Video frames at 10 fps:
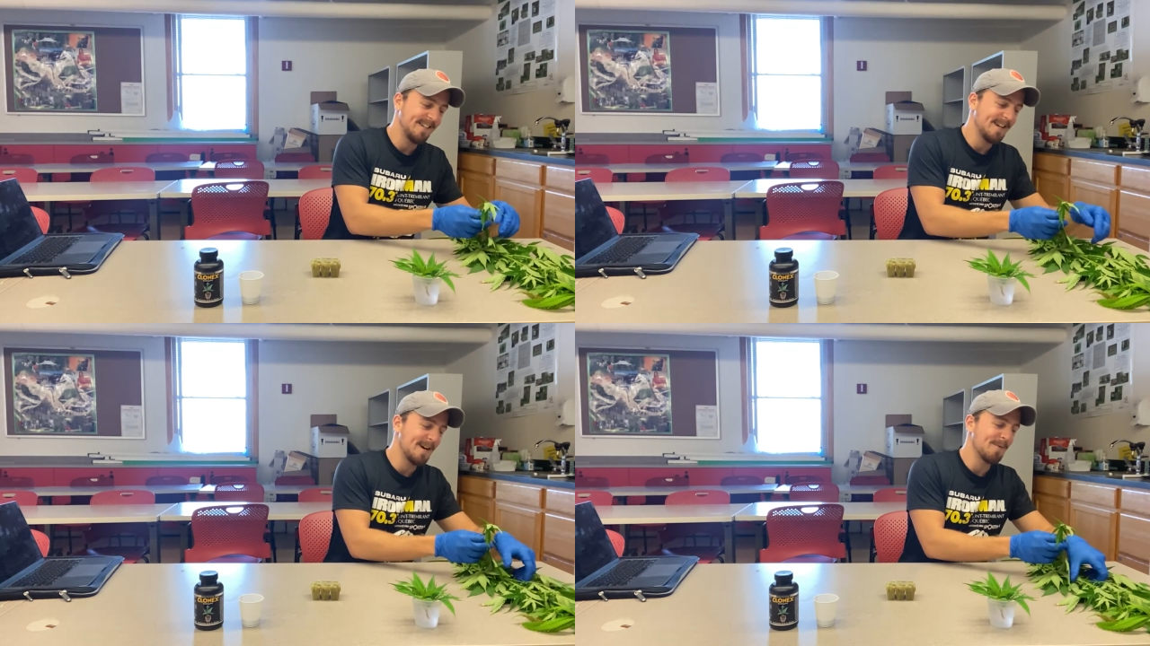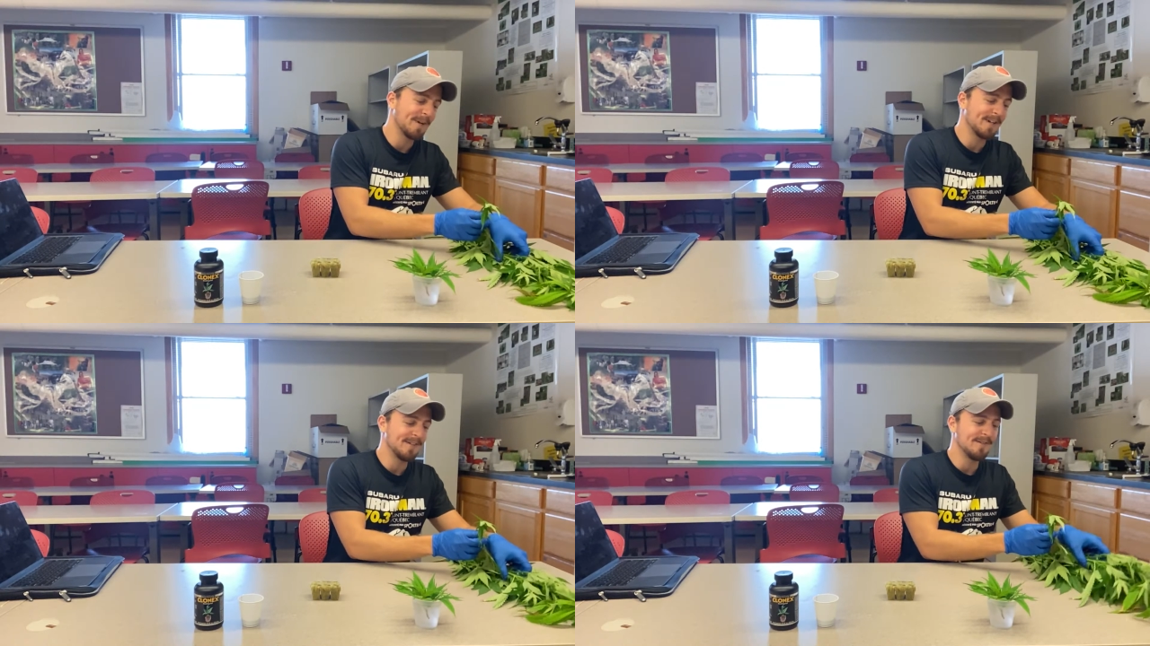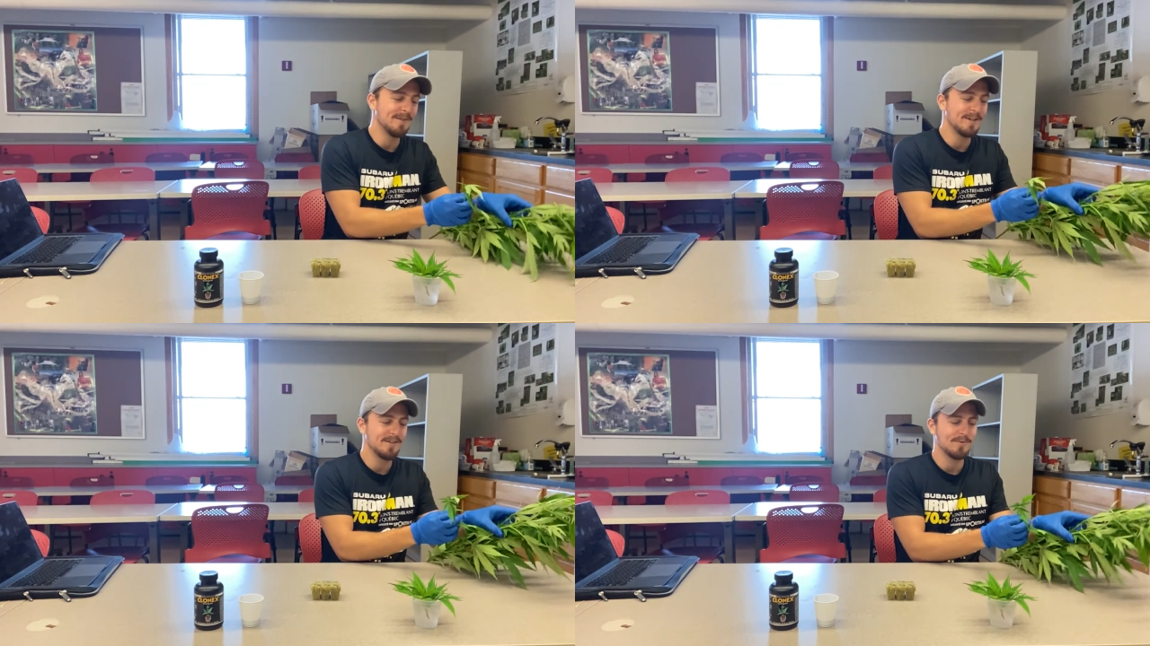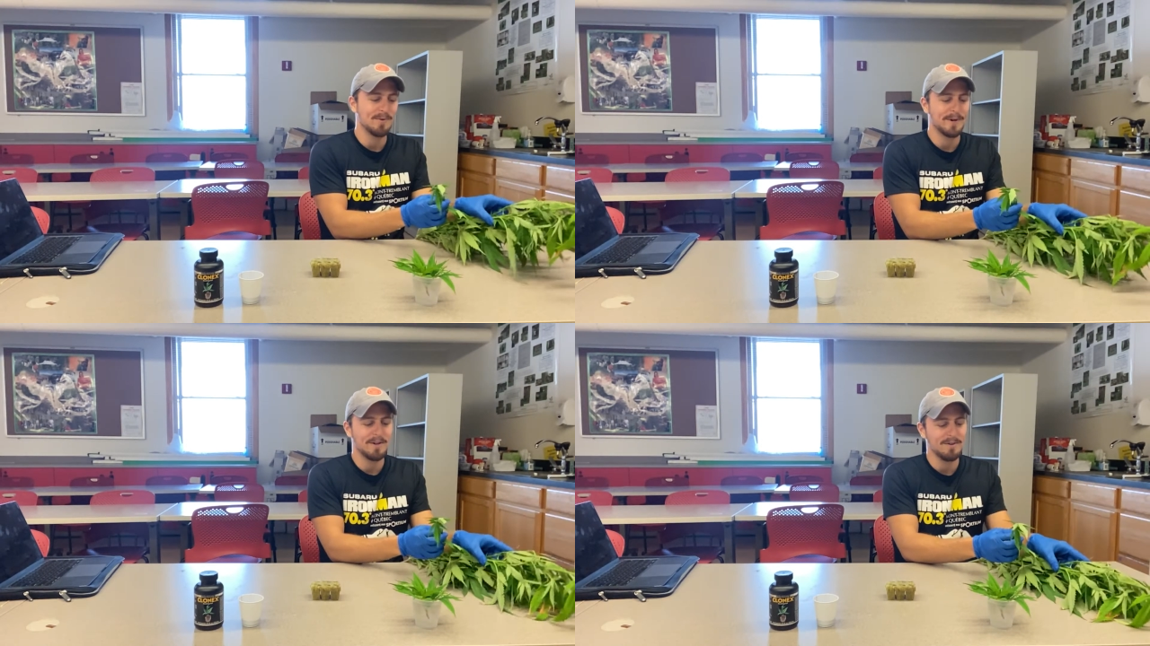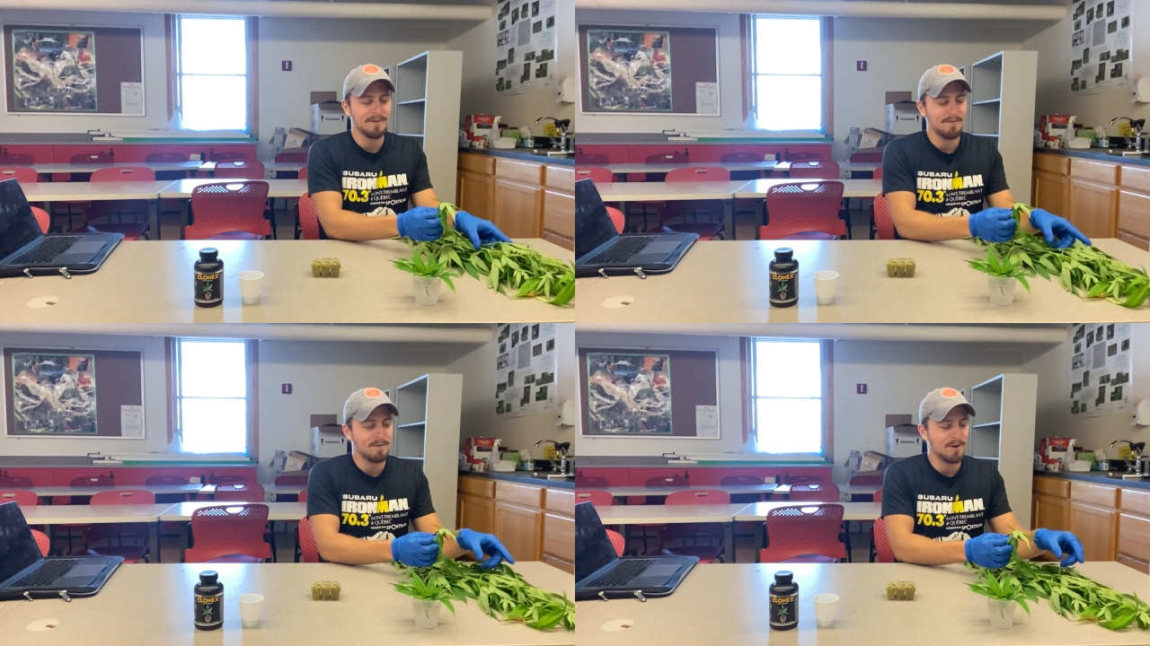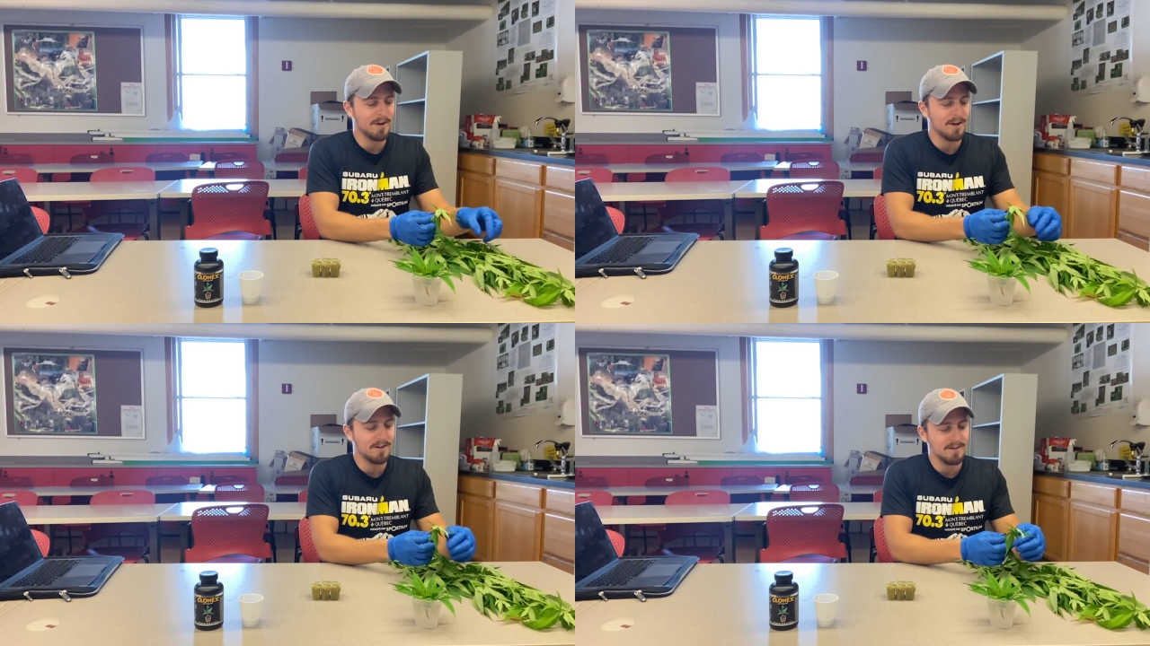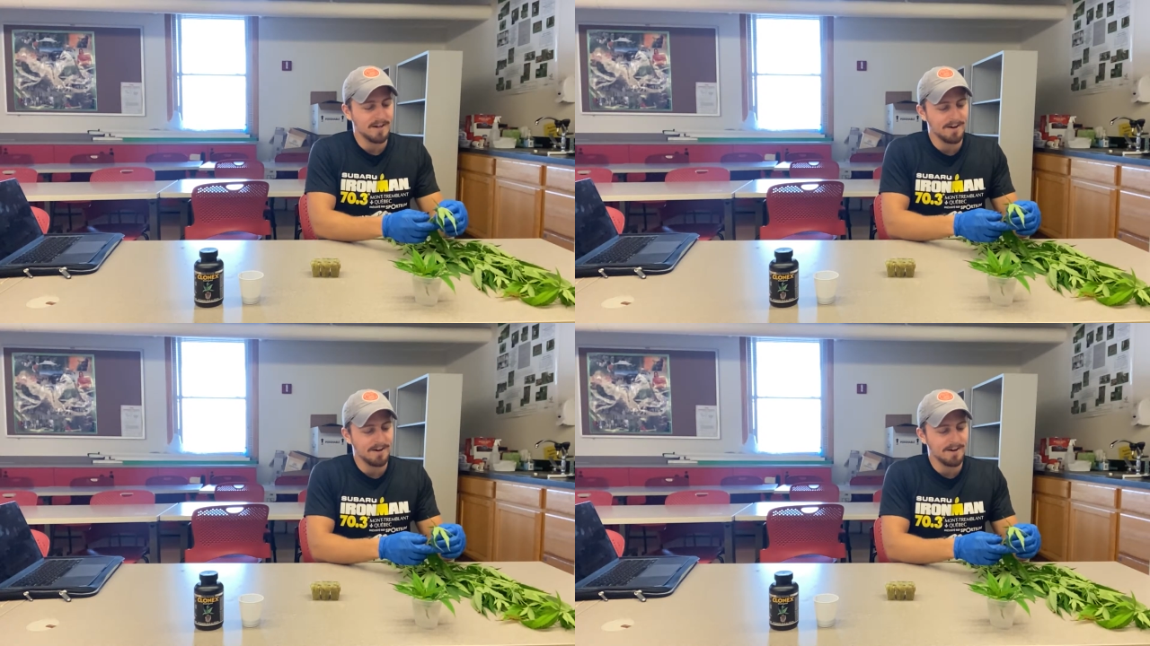how we're going to do this. We want to look for